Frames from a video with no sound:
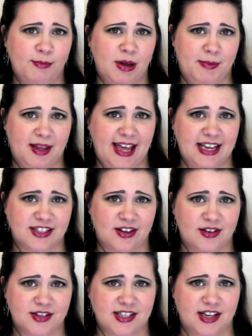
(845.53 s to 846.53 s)
Bubba Kegs
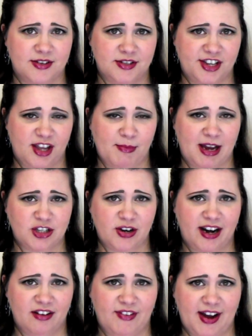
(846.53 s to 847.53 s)
also, so you might
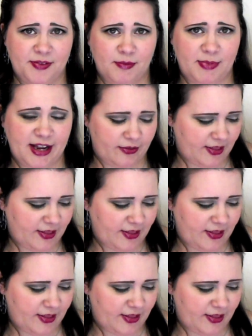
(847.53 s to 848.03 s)
try to find them there.